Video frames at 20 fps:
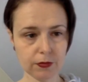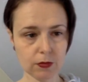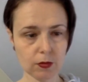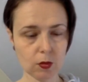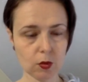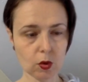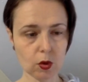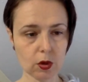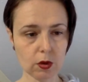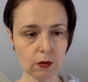
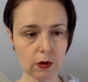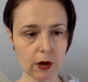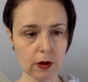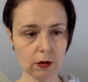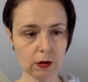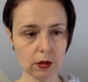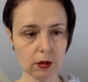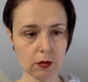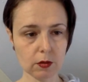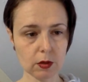more
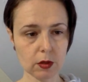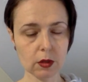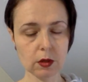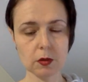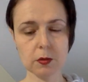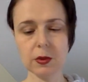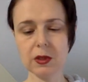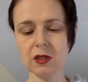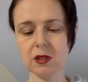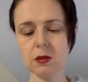rounded
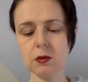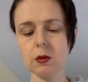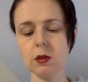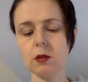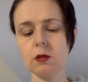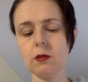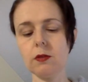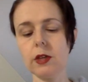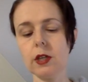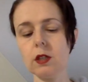ones, but this one
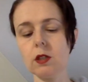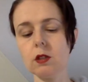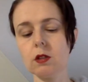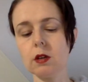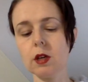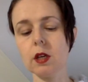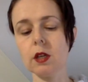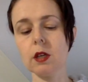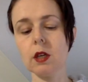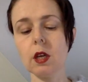is very
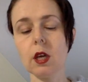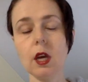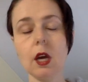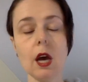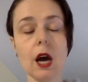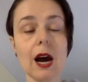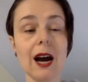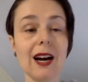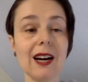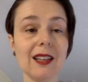straight.
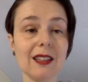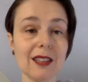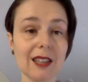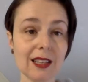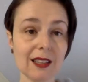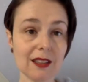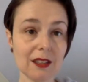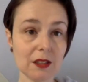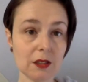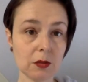I
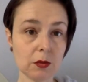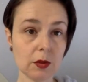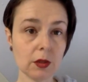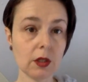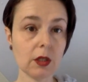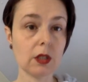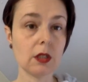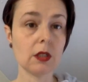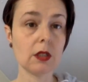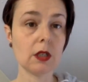like this
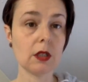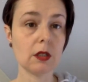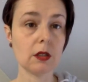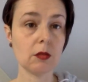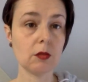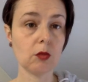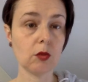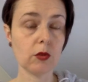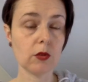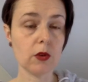one. It
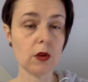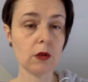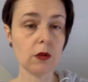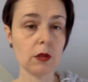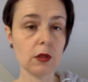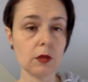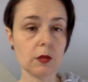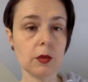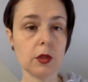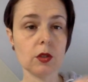doesn't move around
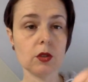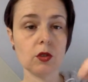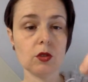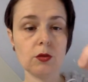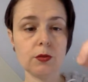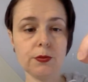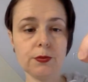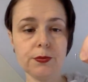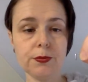as much.